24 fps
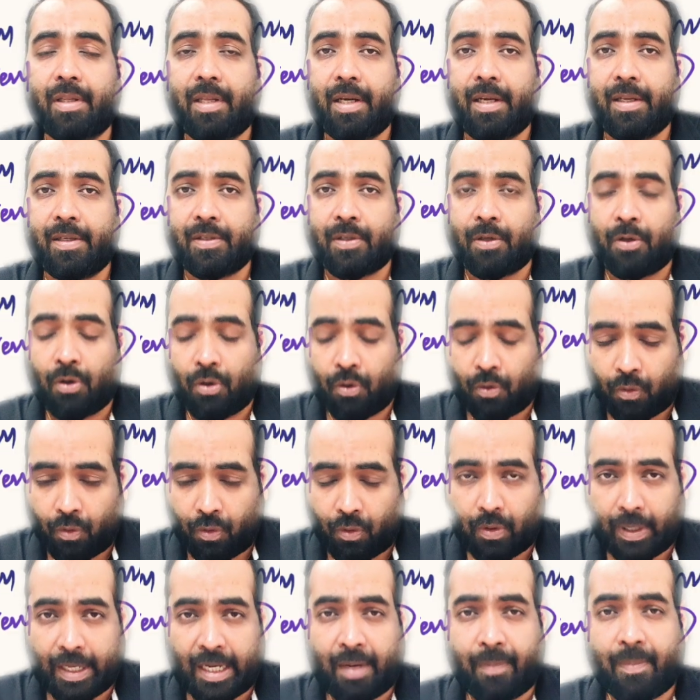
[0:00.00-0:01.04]
there is
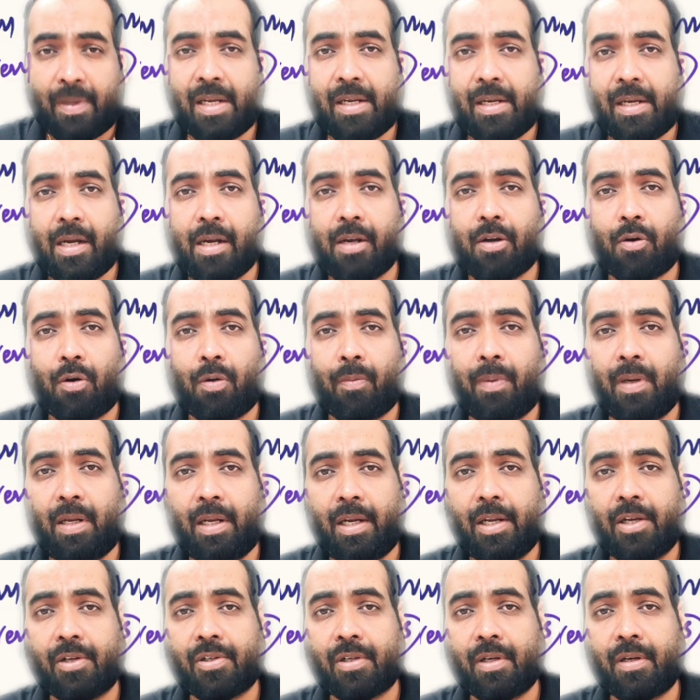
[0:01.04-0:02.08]
no immediate
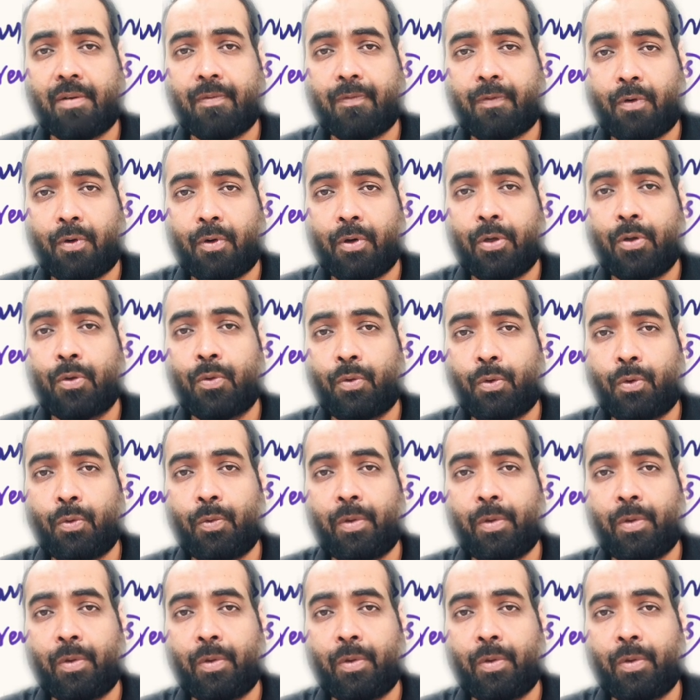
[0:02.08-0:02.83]
obligation for you